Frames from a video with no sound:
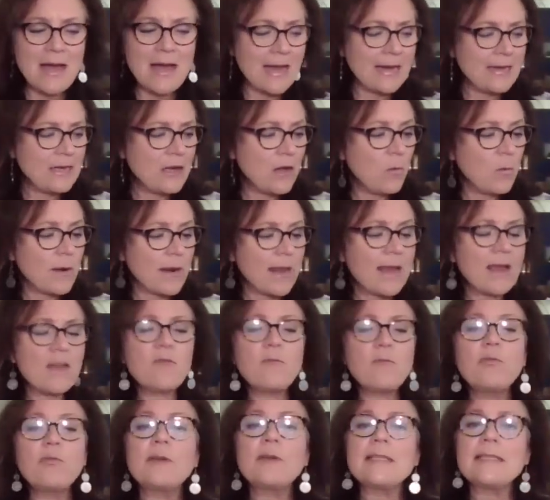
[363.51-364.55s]
I know when I
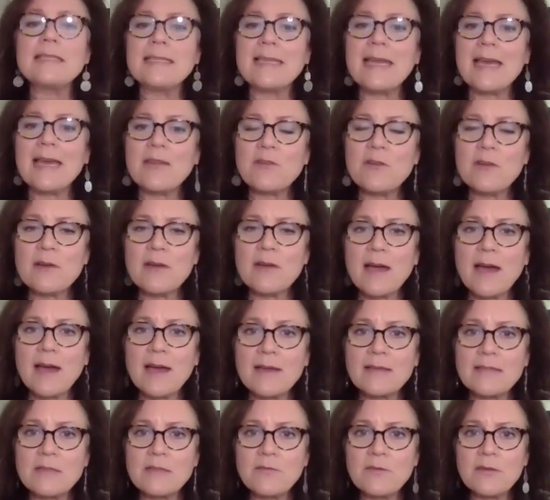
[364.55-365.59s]
have put together
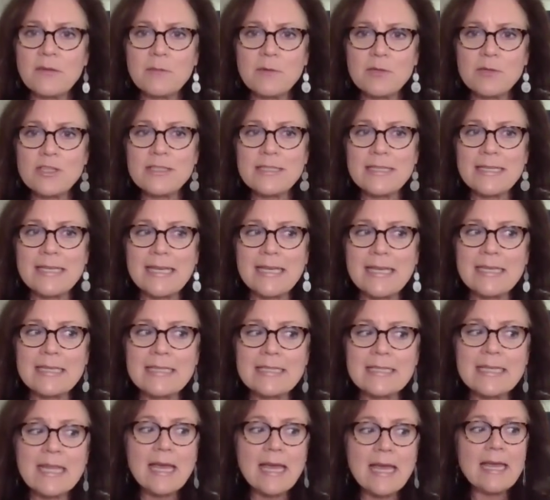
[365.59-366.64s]
different emergency
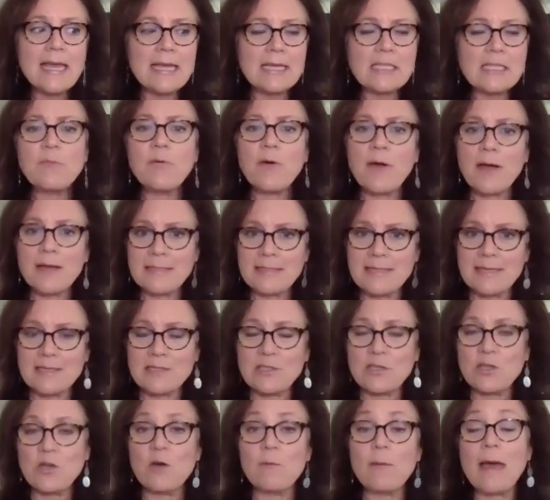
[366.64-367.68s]
kits, it's a
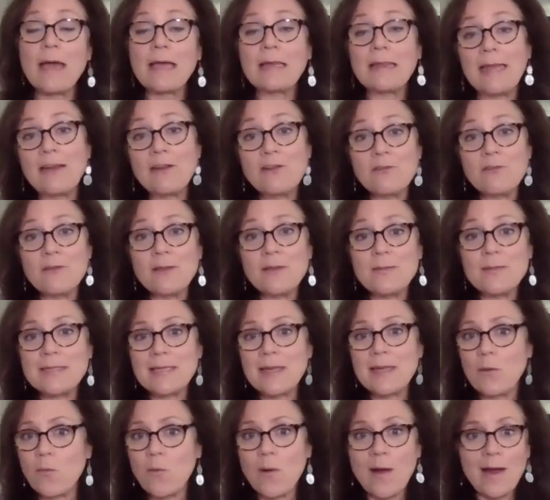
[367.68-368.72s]
process. You go back later and you
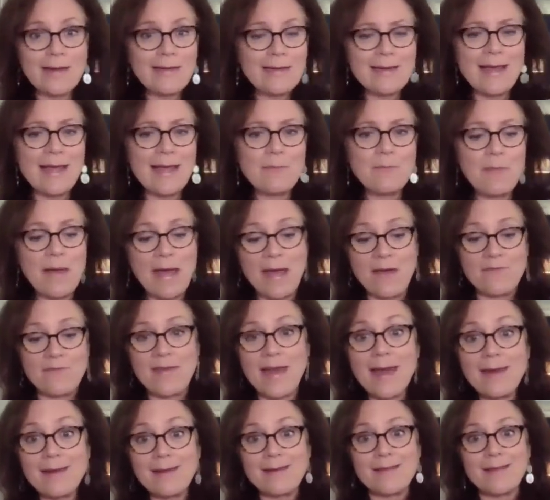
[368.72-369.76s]
say, why did I have
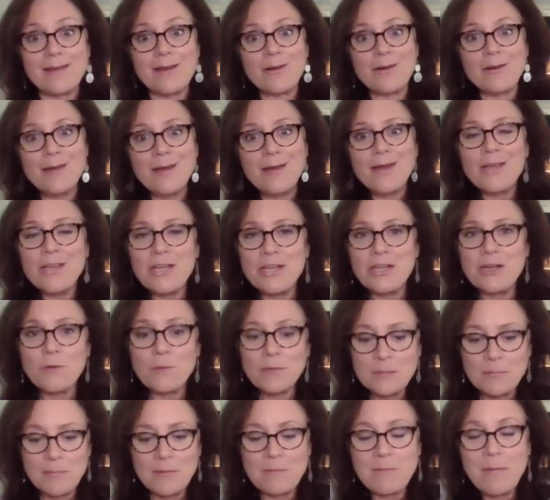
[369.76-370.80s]
that in there? You know,
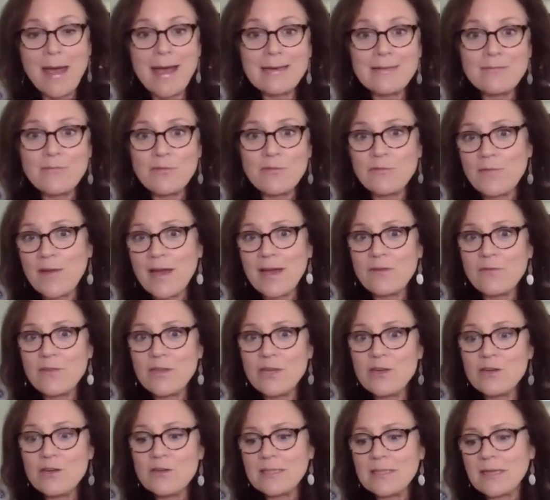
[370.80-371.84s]
it's been packed for 5
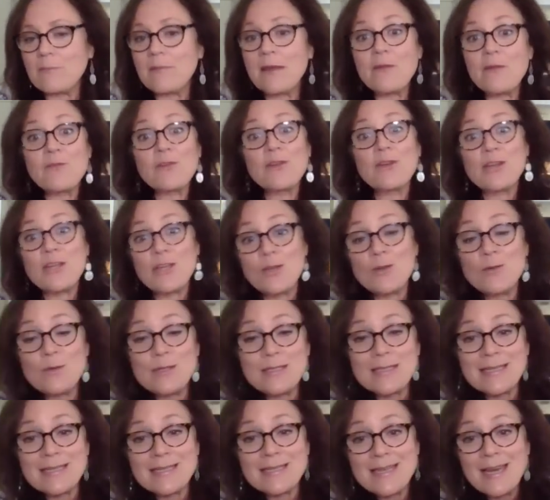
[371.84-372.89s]
years. I'm never going to
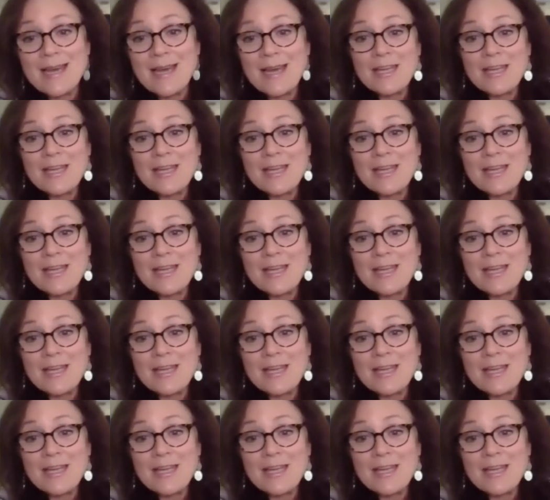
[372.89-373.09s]
use it.